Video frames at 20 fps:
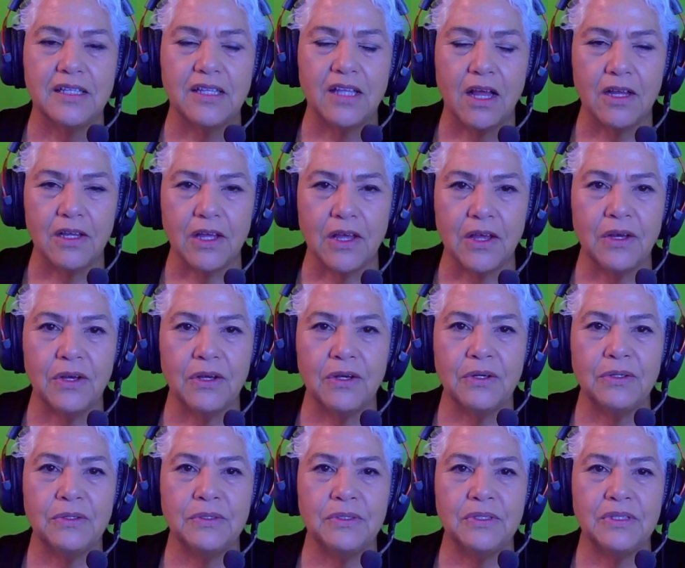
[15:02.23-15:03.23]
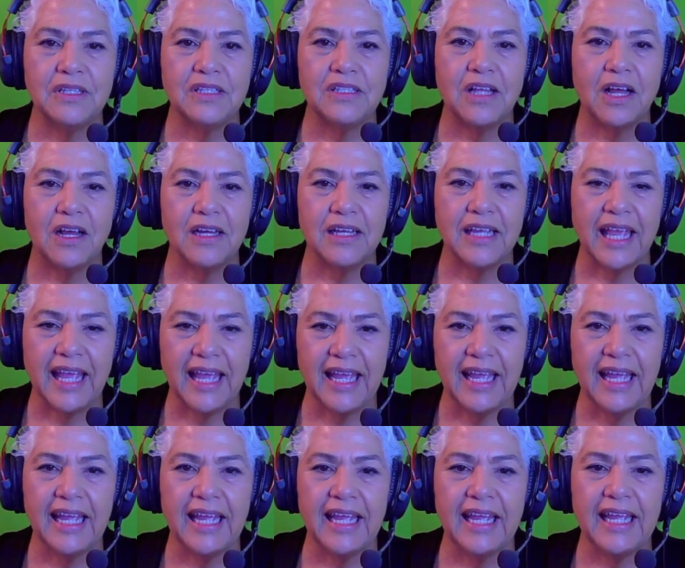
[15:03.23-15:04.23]
long O, the long
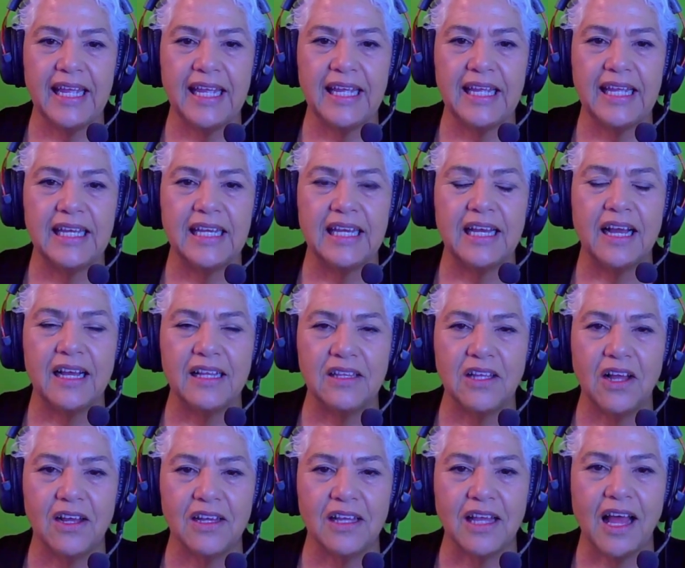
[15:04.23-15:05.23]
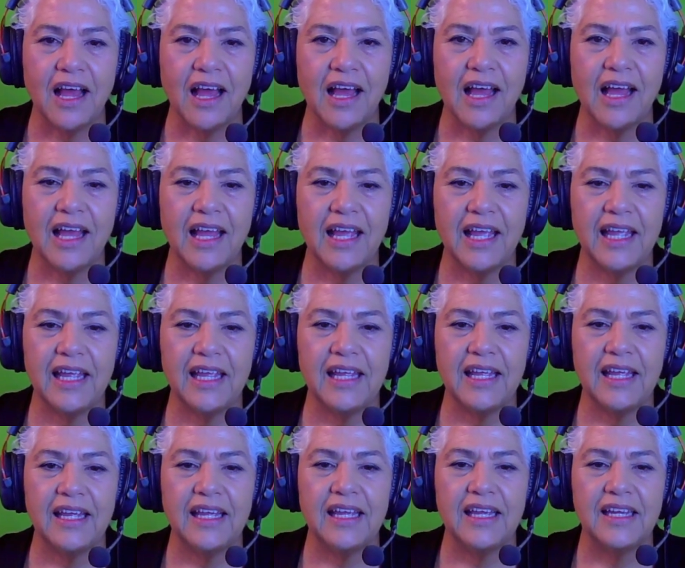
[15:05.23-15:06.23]
A, long I,
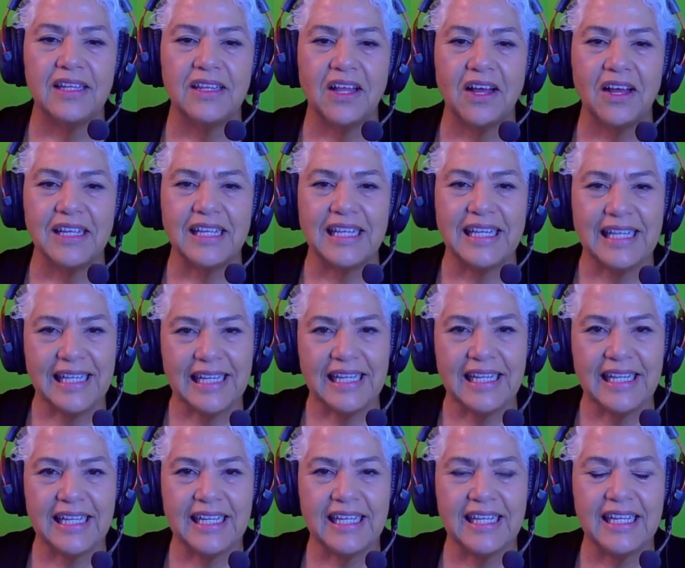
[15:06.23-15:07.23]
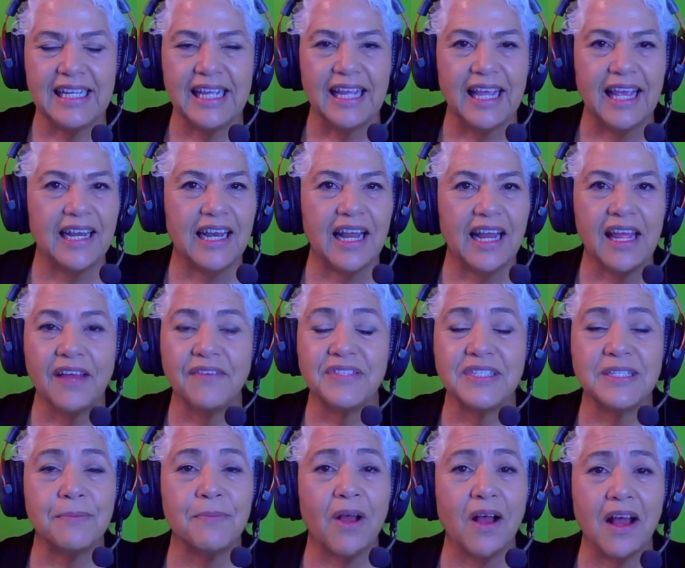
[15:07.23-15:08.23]
long E. And I have
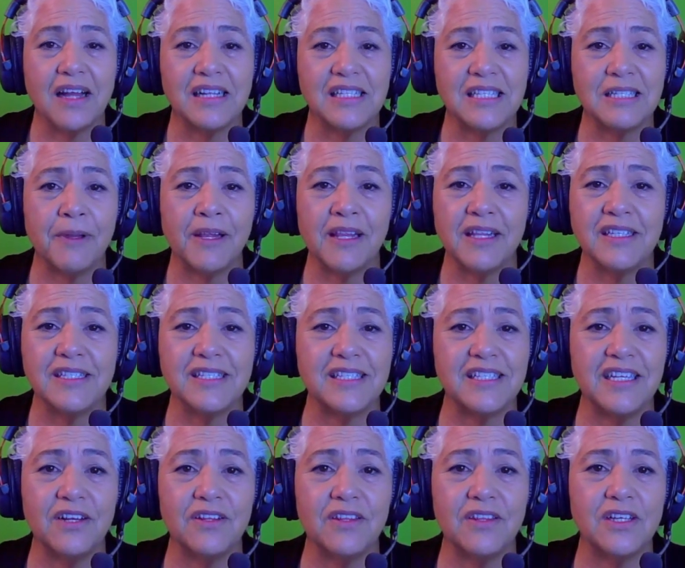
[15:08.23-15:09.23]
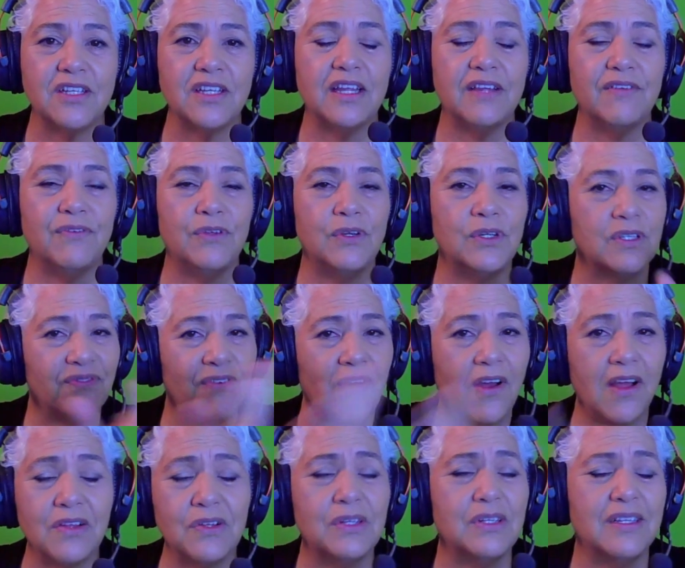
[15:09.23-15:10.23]
some odd spellings in here that if you're
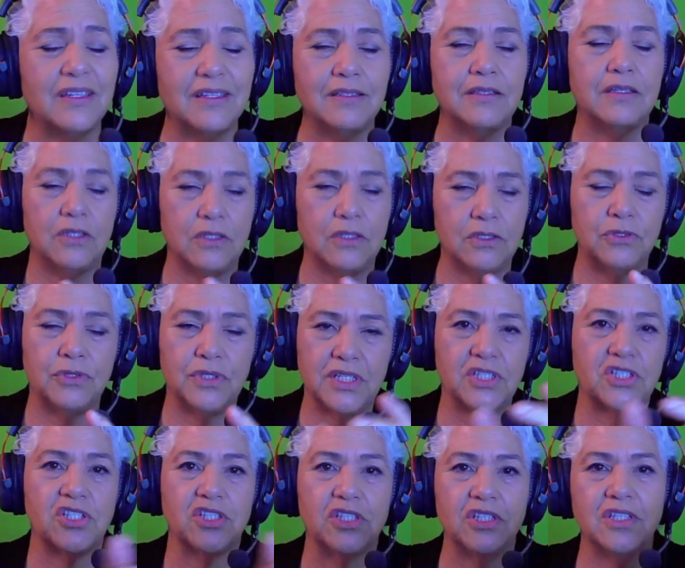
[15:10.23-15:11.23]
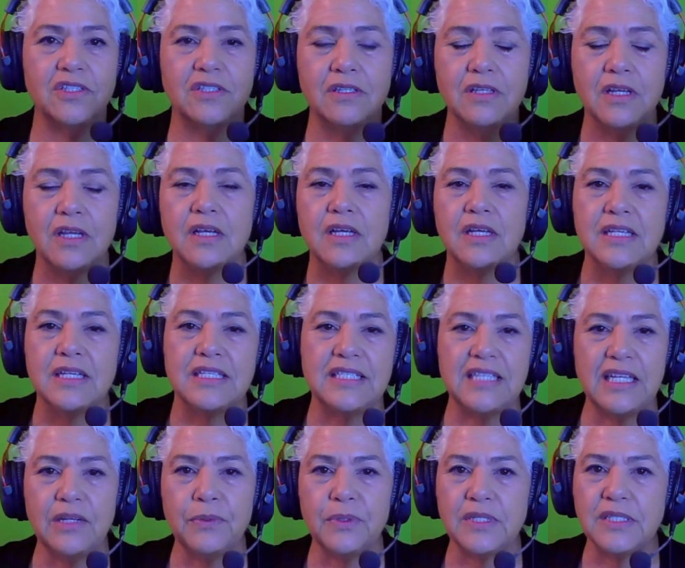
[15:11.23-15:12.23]
following a traditional
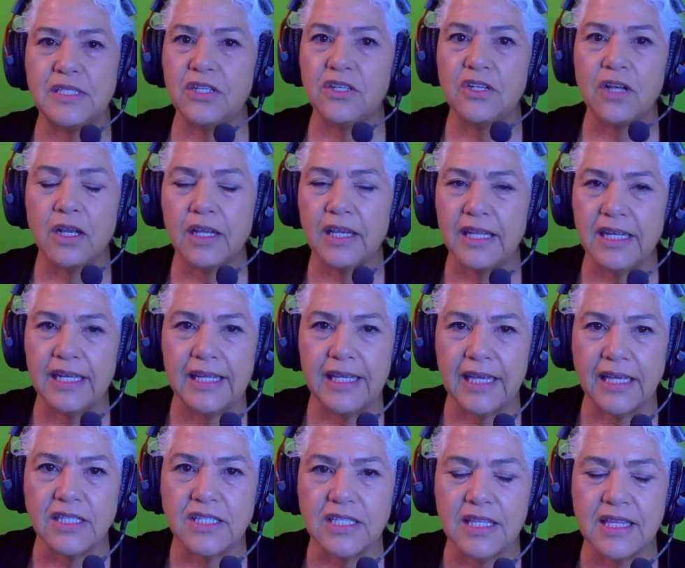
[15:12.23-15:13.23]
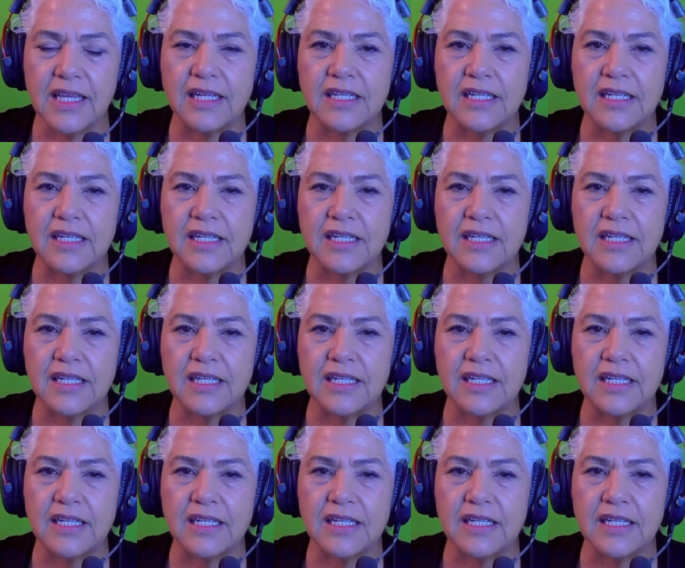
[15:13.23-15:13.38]
sequence, you're not going to get to